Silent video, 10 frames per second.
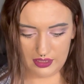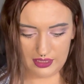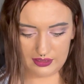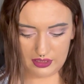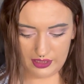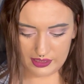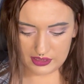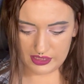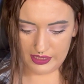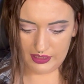And the next
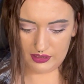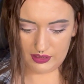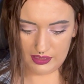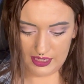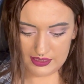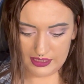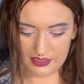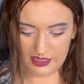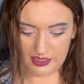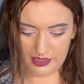thing that's in
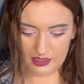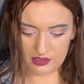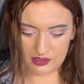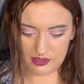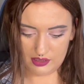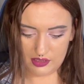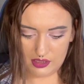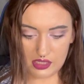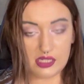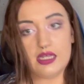here
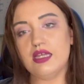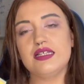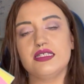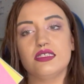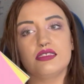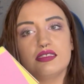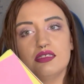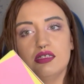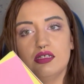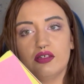is,
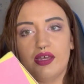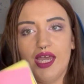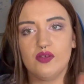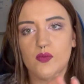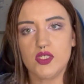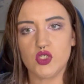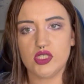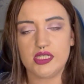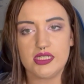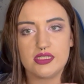I have mentioned
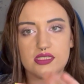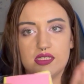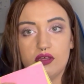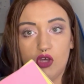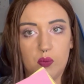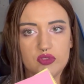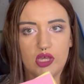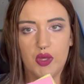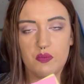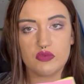this a couple
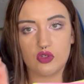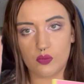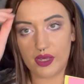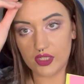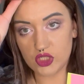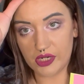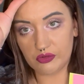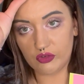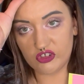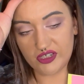times on my channel
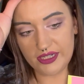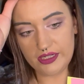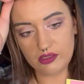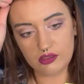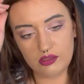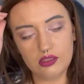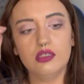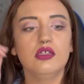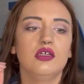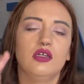already,
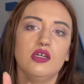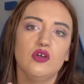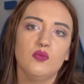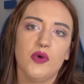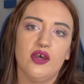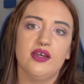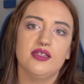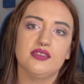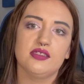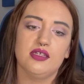
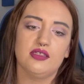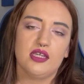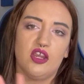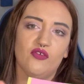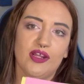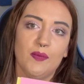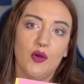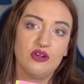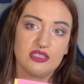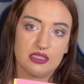but they're kind of like
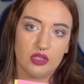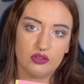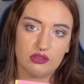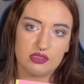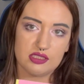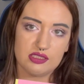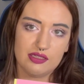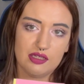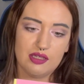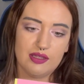post-it notes,
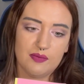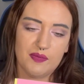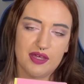but